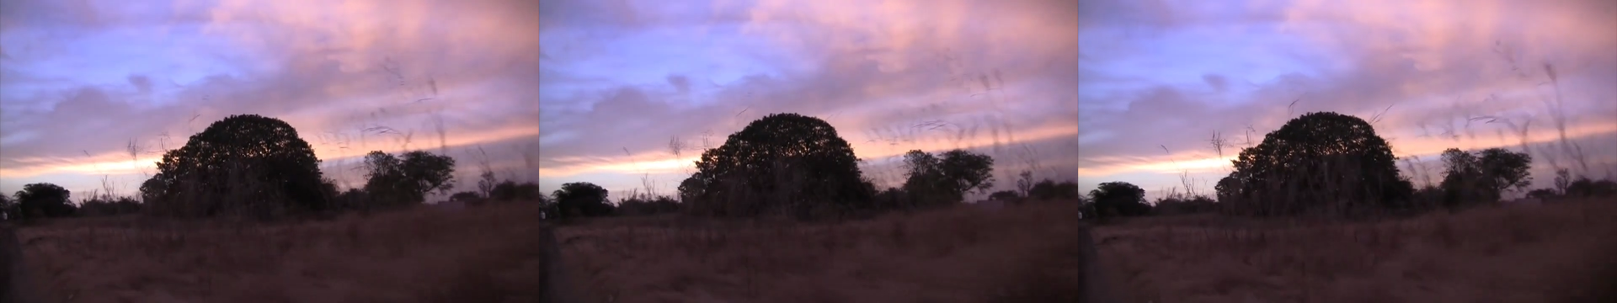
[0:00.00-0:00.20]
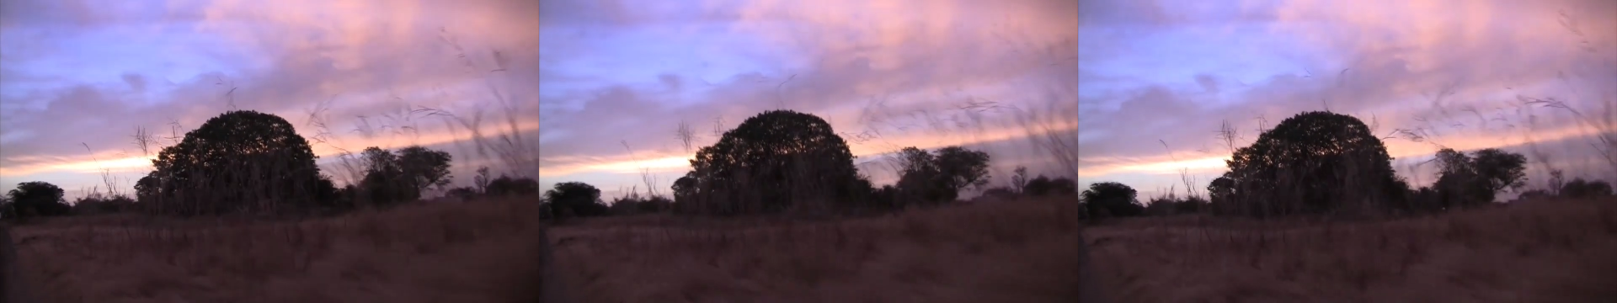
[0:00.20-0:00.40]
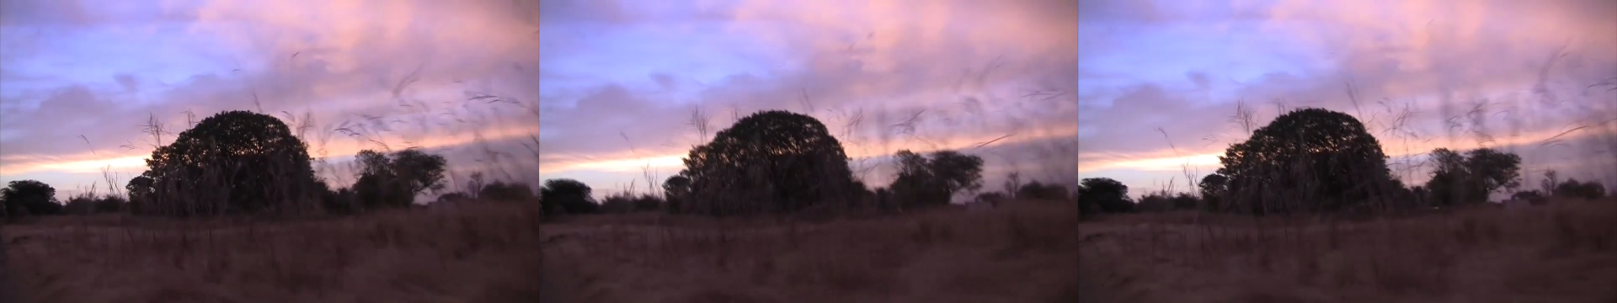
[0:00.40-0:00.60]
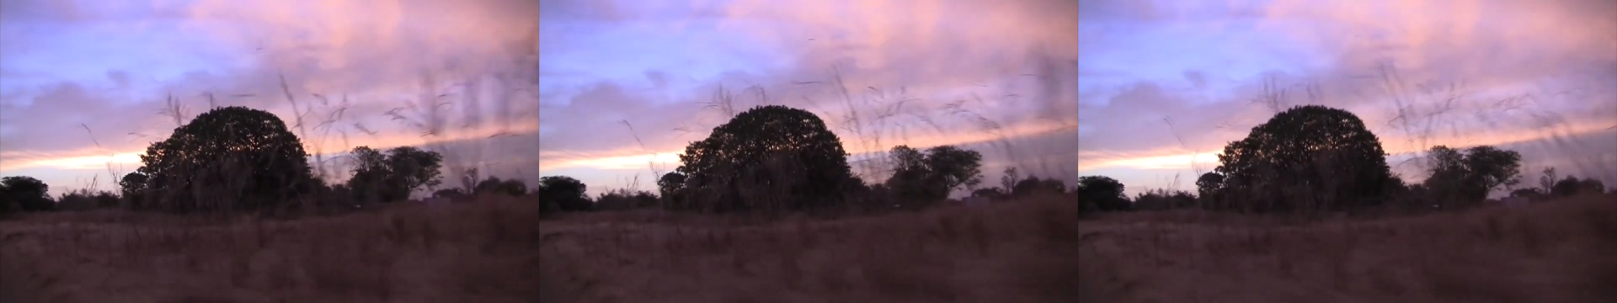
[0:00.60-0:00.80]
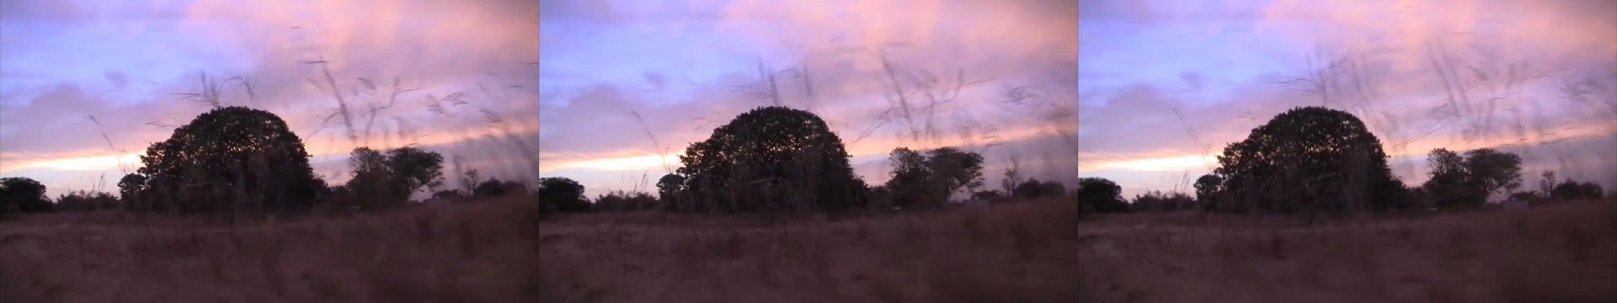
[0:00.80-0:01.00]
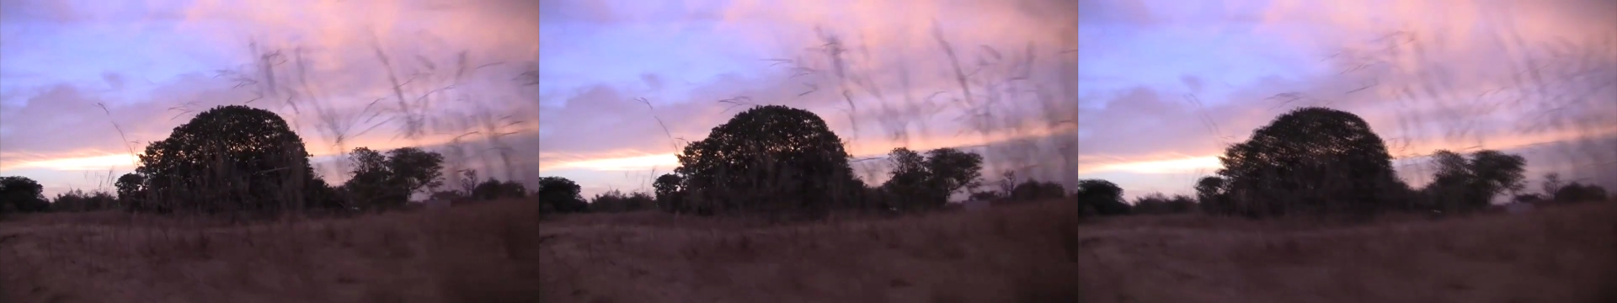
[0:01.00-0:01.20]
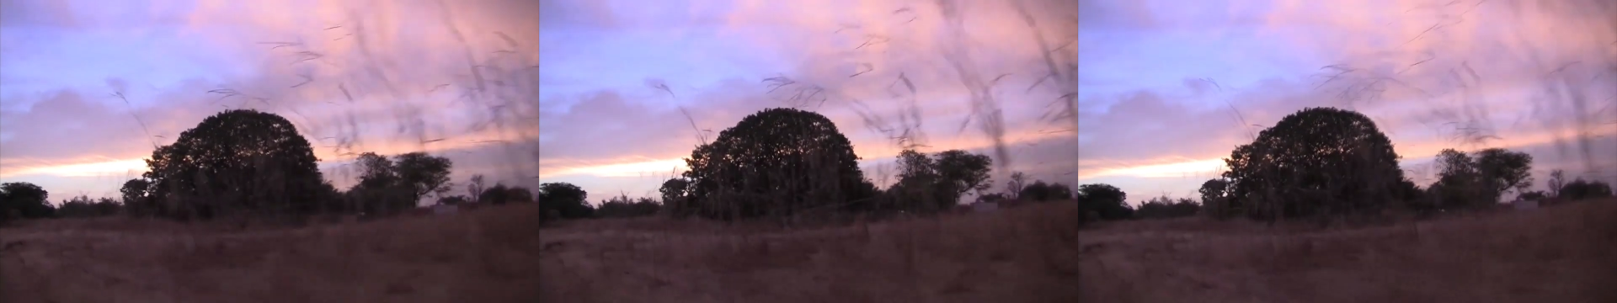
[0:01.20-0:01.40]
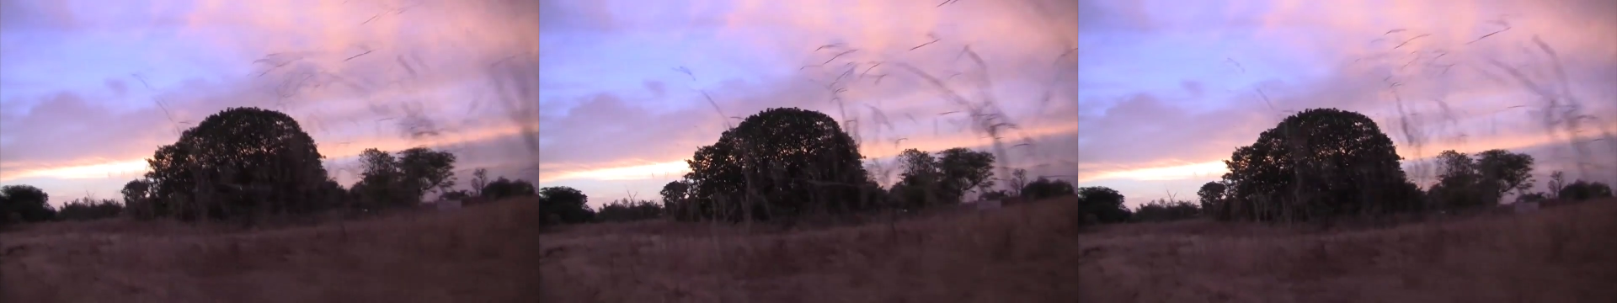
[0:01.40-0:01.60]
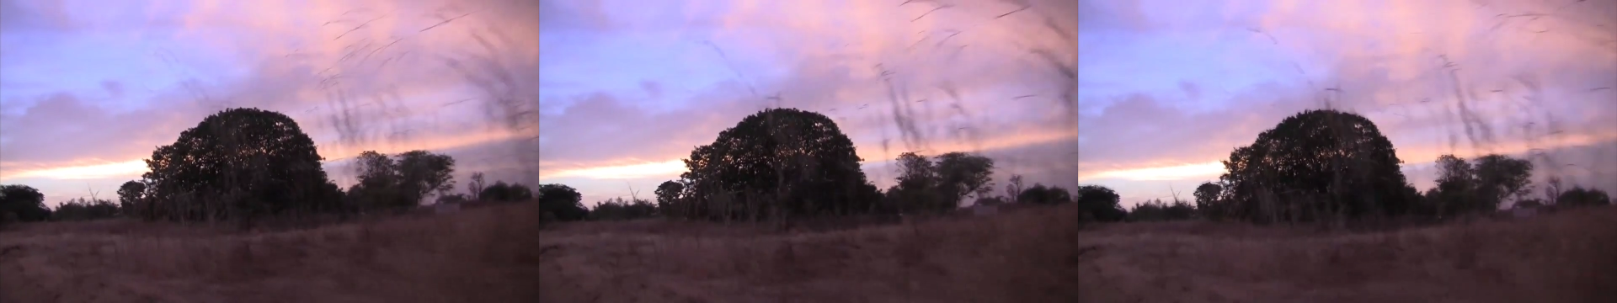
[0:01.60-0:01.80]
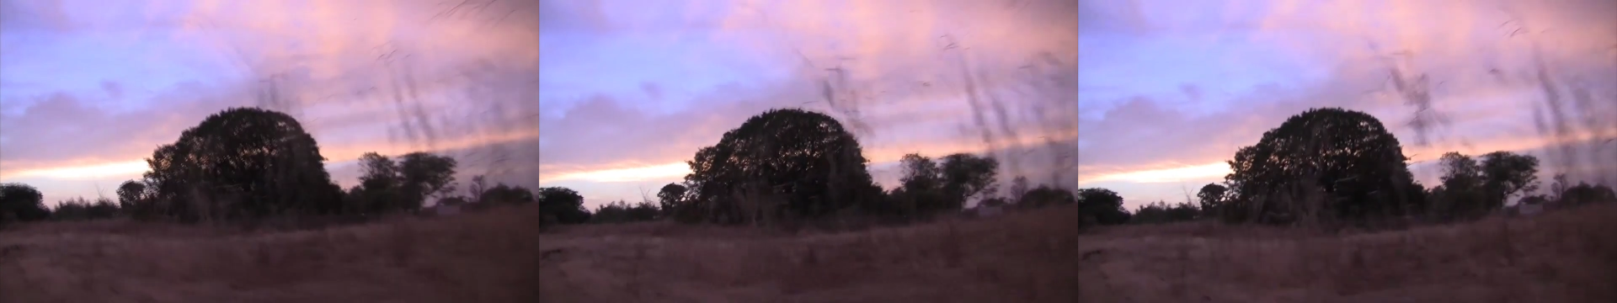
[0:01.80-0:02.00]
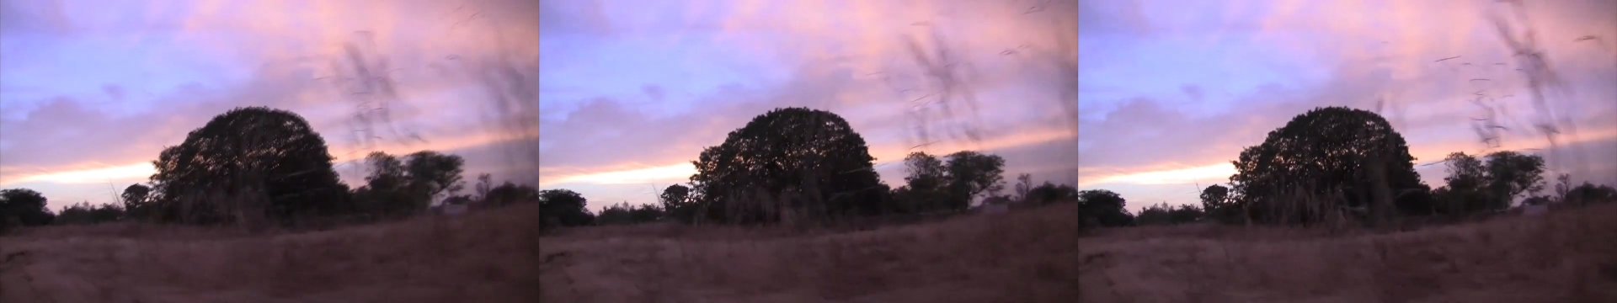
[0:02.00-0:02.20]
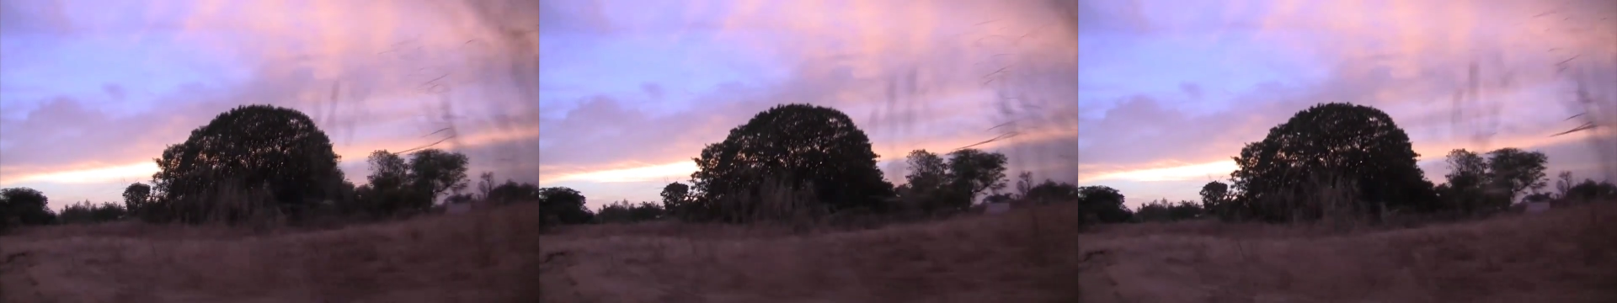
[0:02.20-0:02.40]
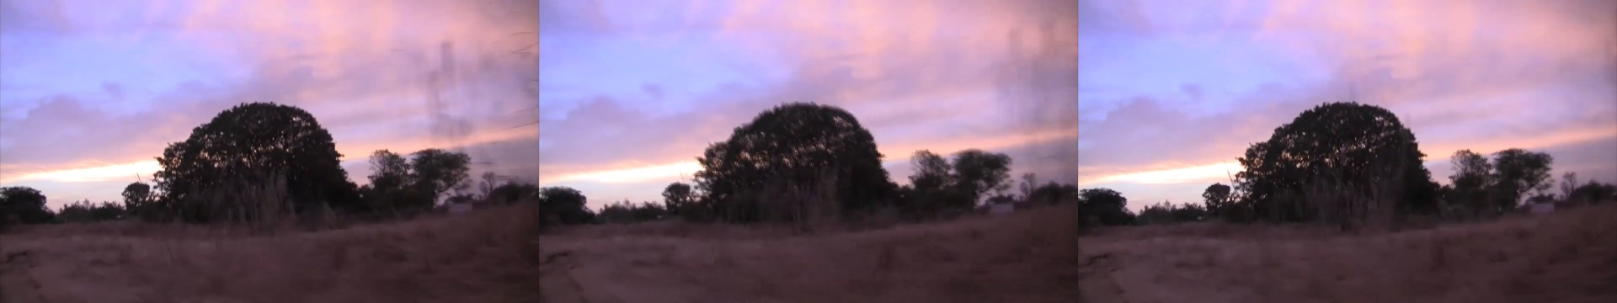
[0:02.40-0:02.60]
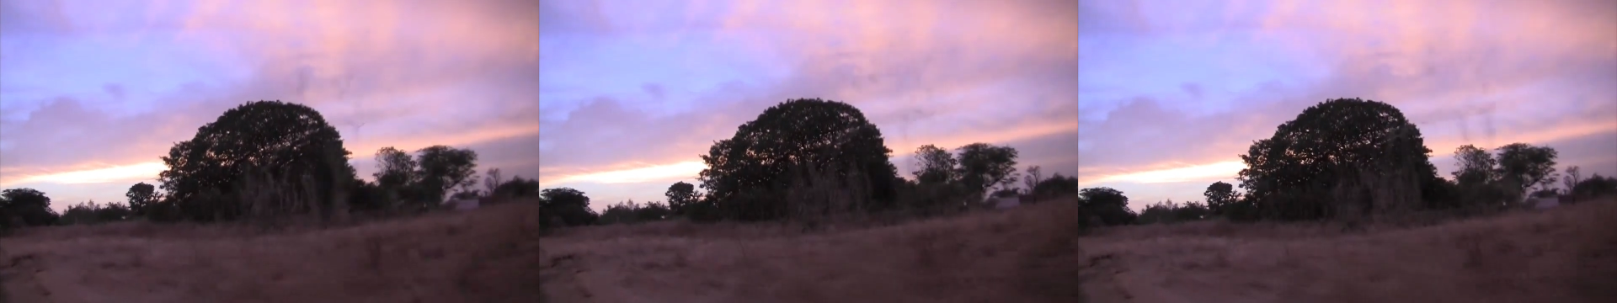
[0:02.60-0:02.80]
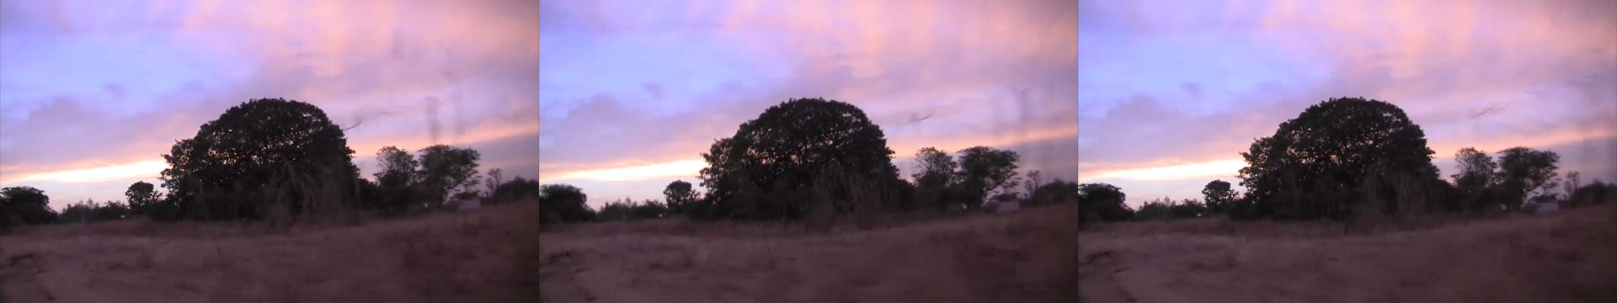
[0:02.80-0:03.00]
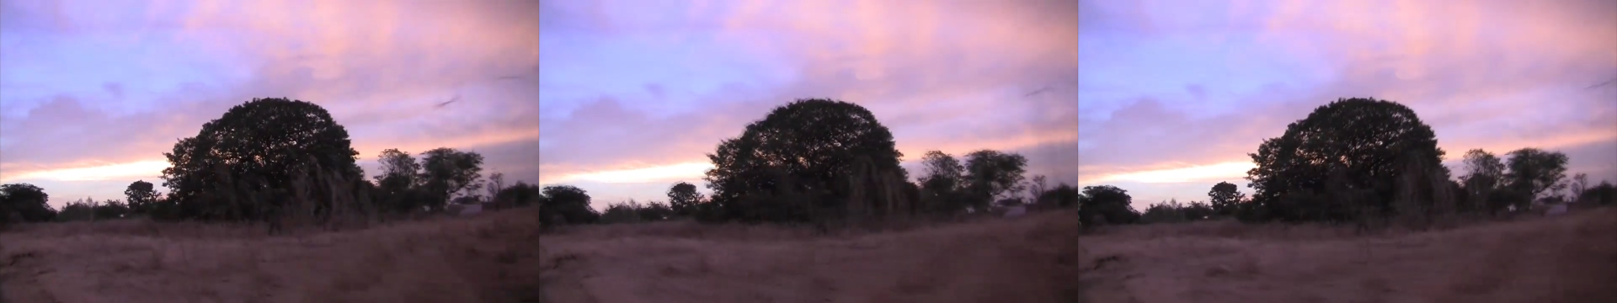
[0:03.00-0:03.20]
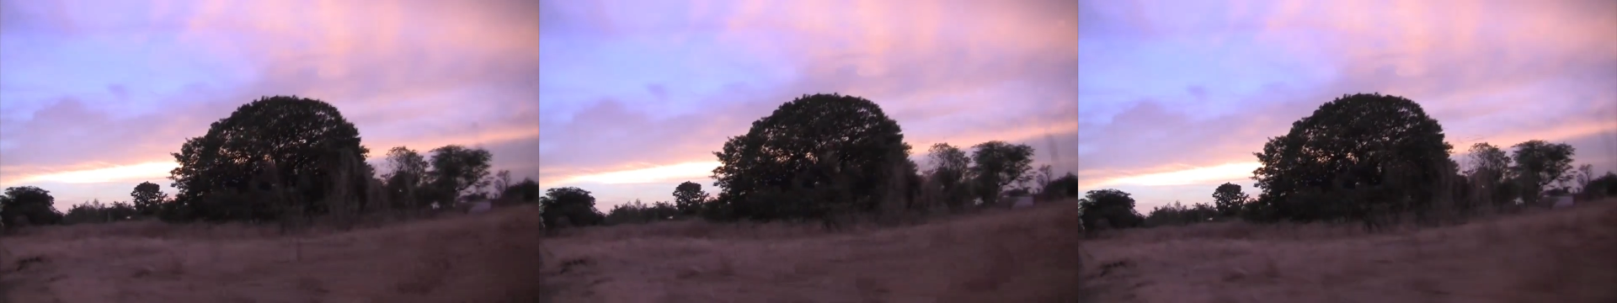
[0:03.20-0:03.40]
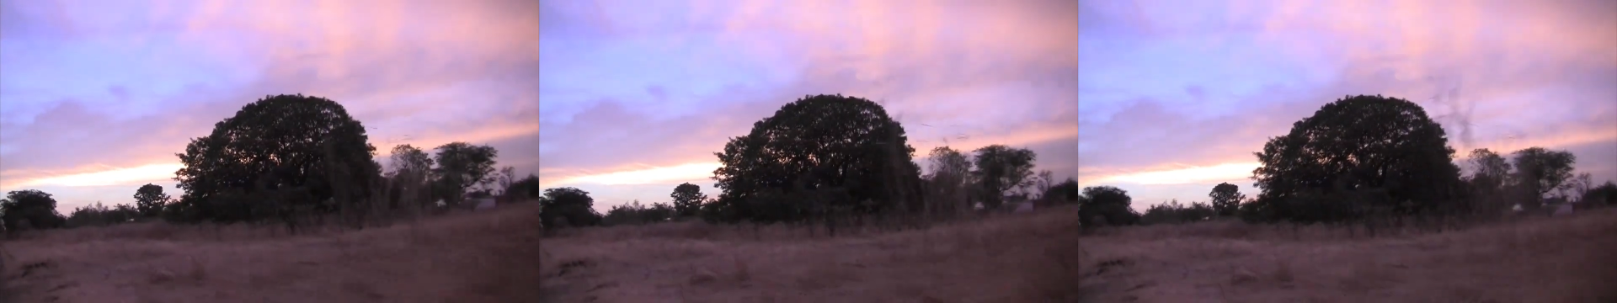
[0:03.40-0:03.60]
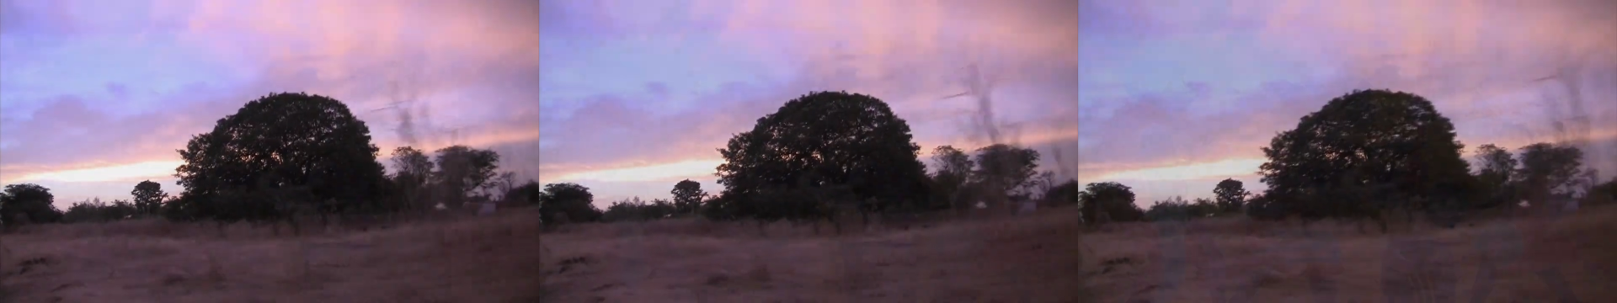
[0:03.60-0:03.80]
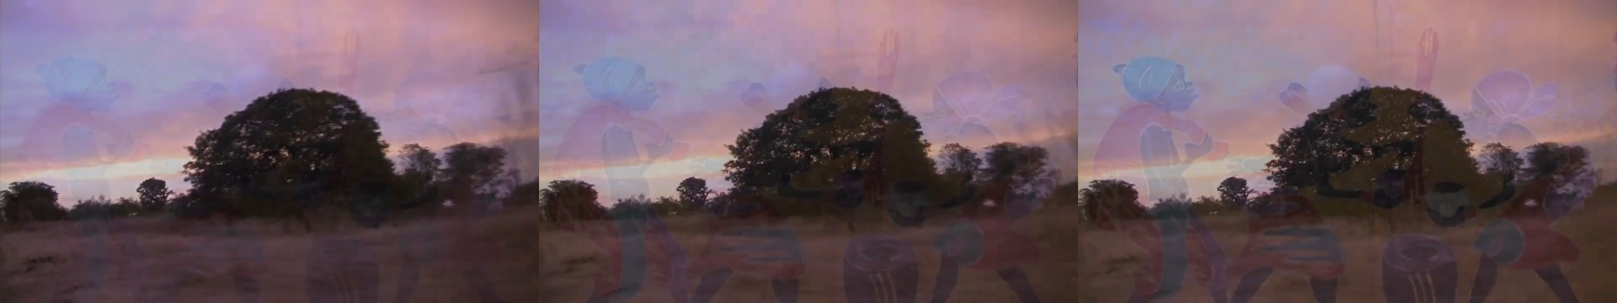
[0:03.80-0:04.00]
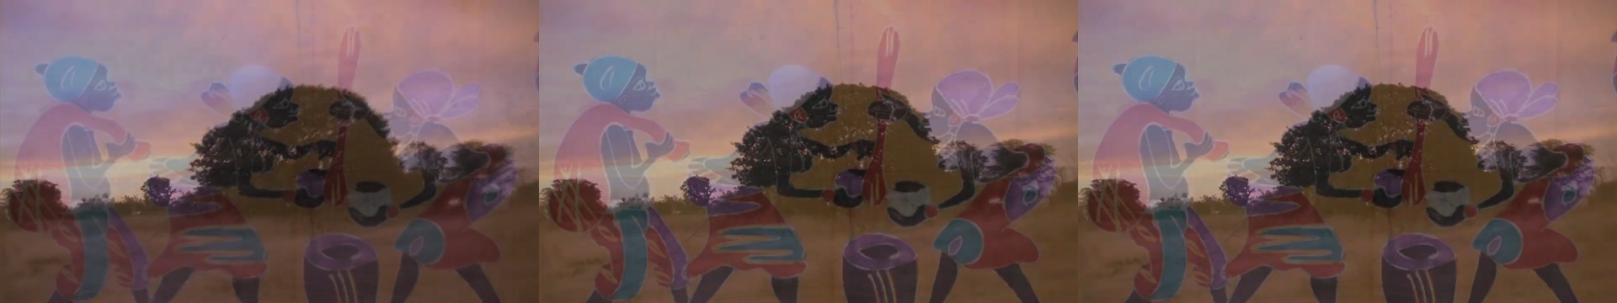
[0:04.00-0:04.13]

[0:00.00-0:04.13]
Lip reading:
(no speaker visible)